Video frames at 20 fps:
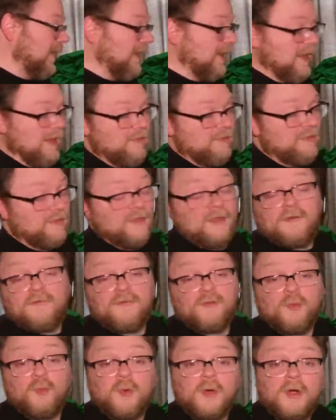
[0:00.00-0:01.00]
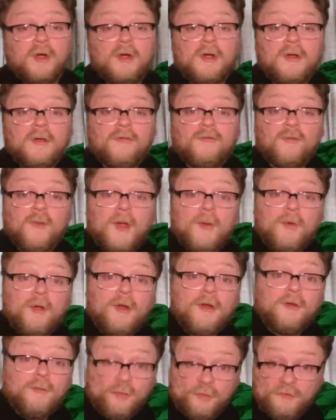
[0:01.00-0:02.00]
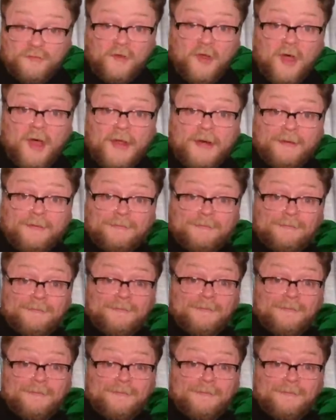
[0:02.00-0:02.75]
can't think of the word, so I'm going to move on.